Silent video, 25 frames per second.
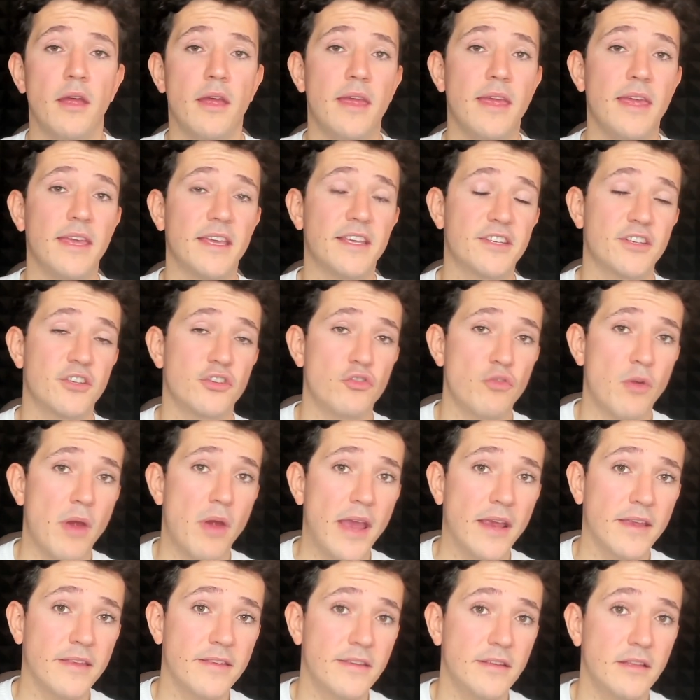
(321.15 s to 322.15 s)

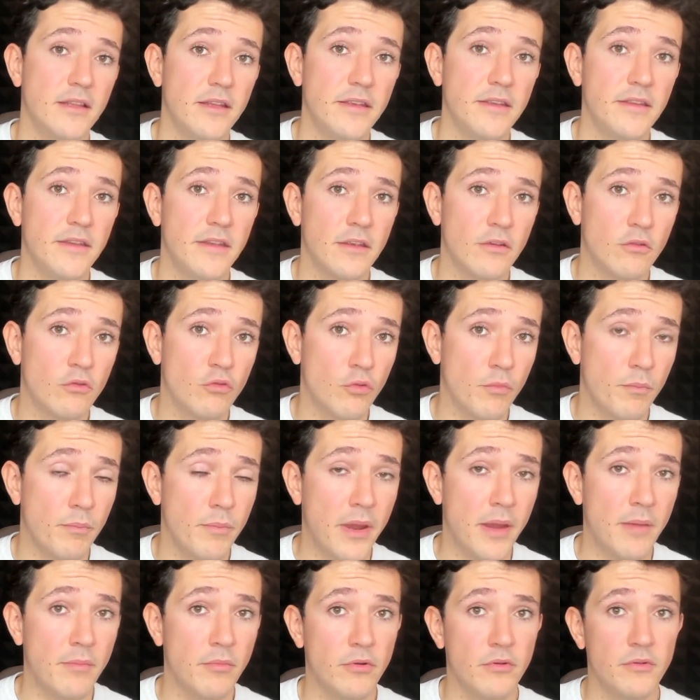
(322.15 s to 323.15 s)
extract LinkedIn group
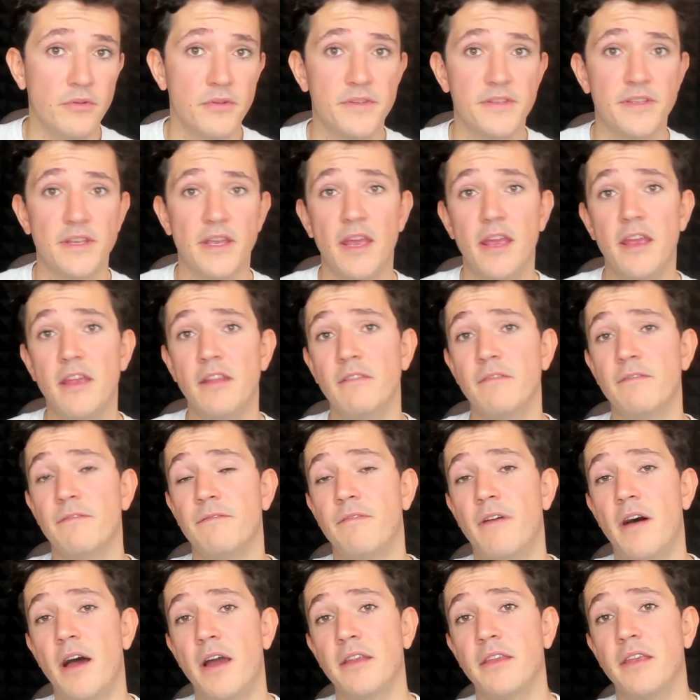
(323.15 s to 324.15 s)
members and
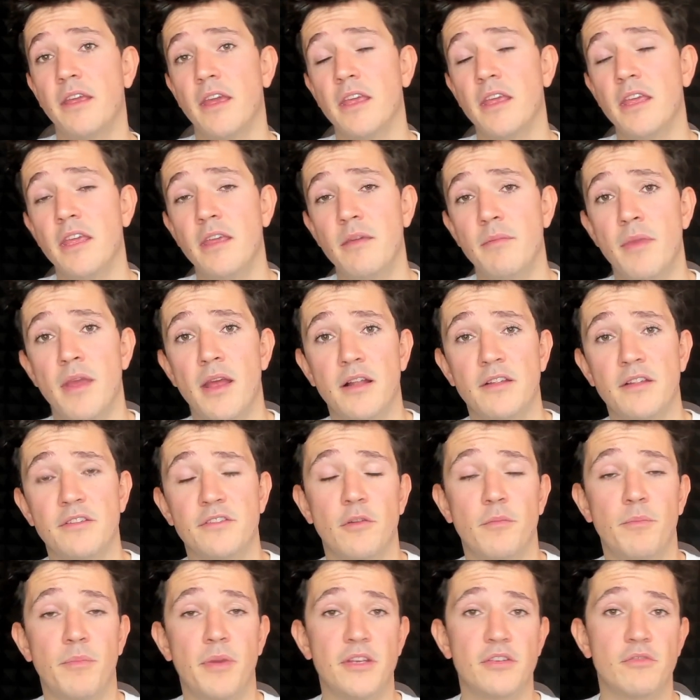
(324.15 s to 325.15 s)
find their emails.
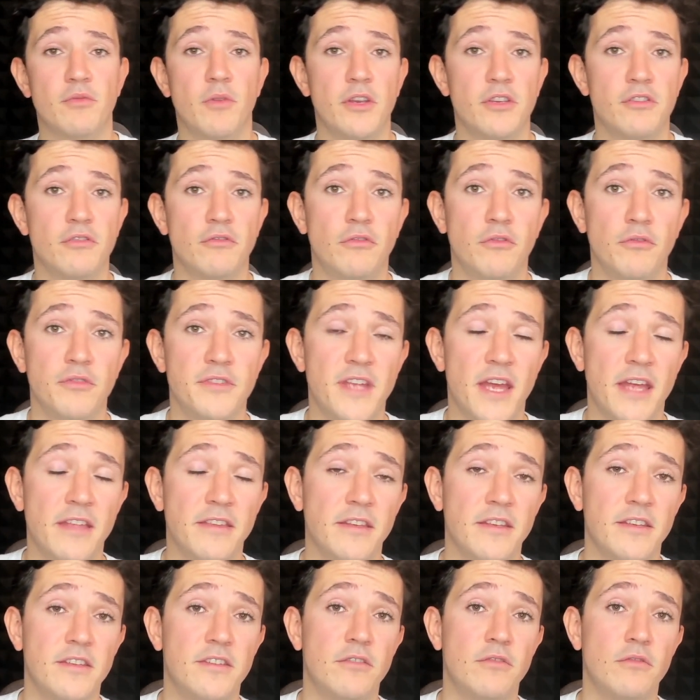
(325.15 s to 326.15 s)
The best way to do that
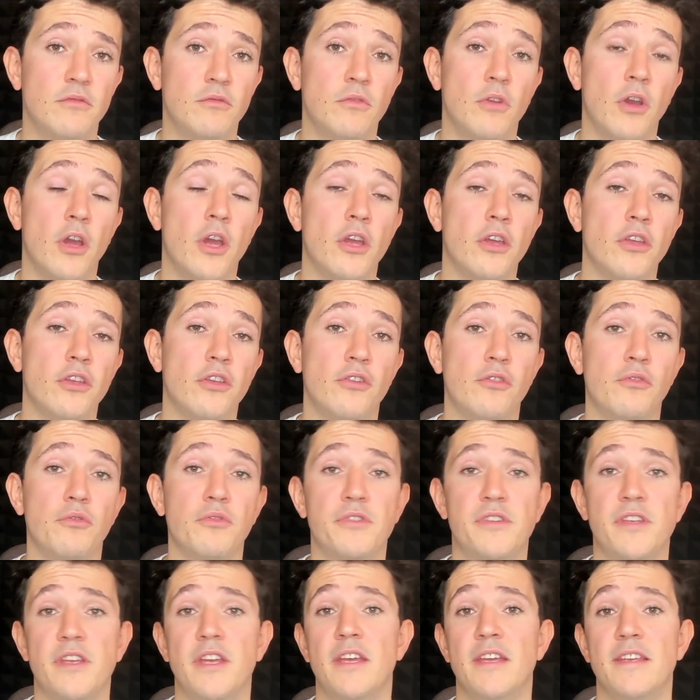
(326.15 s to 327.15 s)
is to
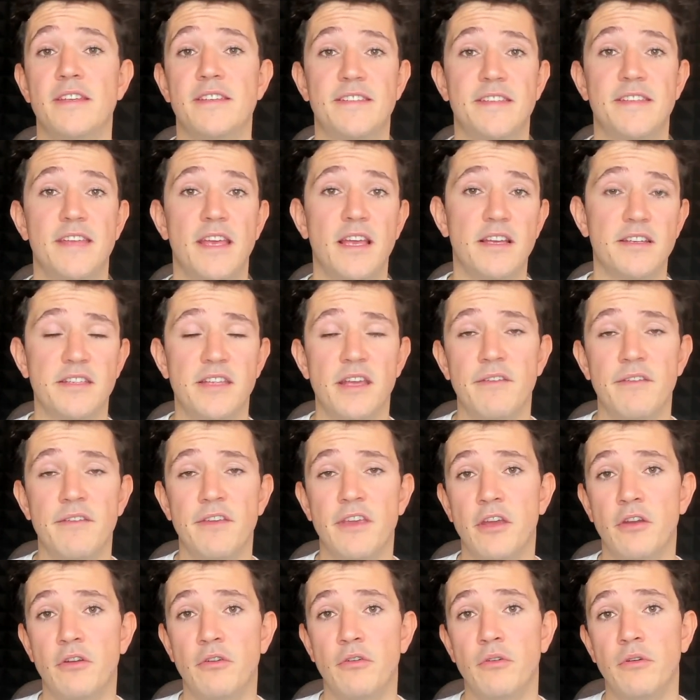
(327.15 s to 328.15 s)
use Sales
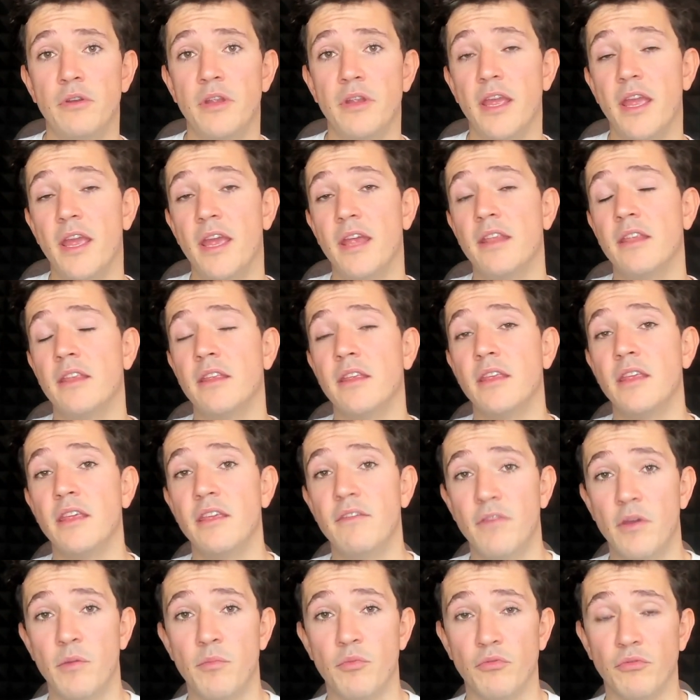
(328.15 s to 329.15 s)
Navigator and
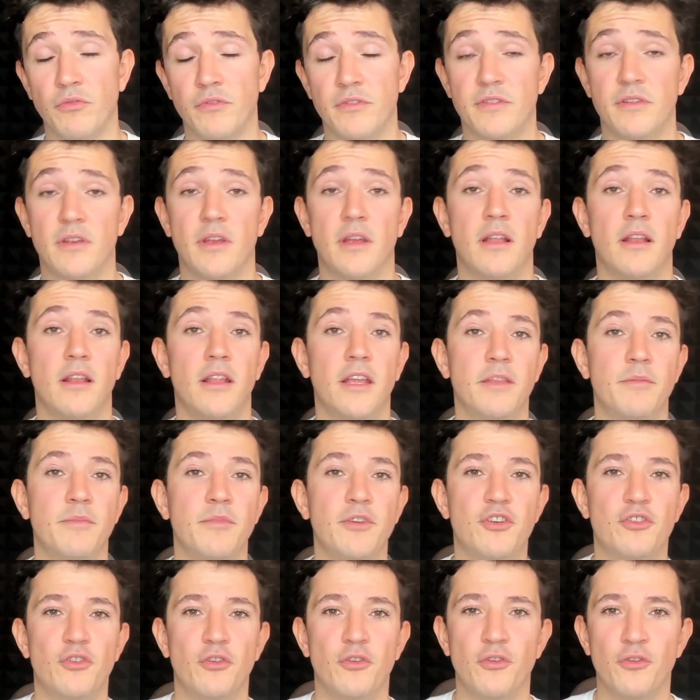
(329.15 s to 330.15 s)
Evaboot. Let me
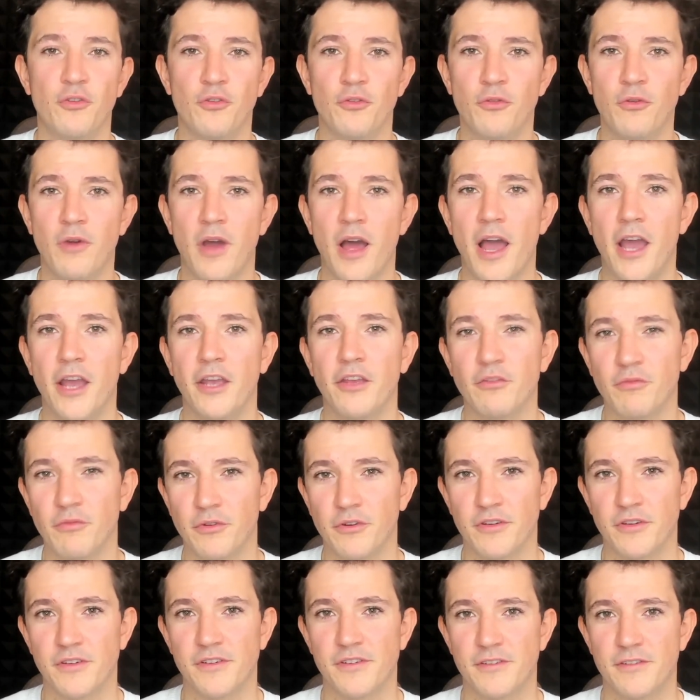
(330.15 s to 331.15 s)
show you how it
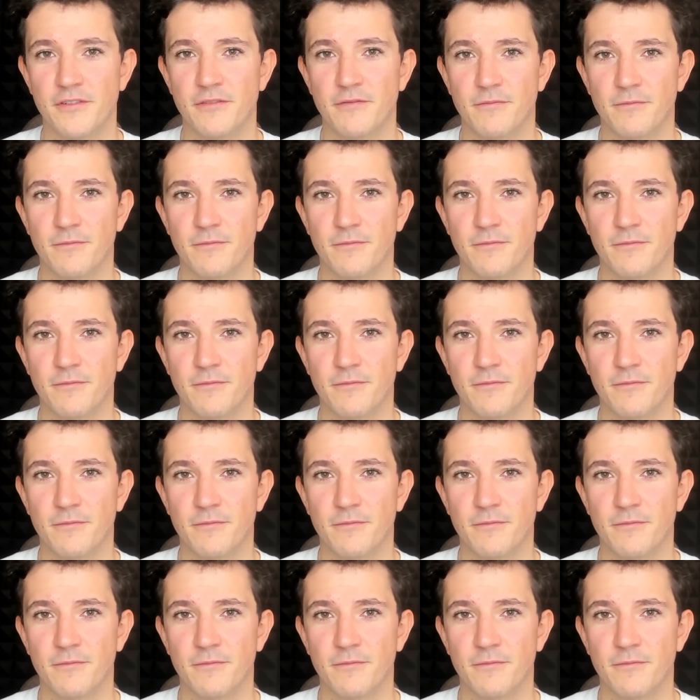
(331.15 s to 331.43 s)
works.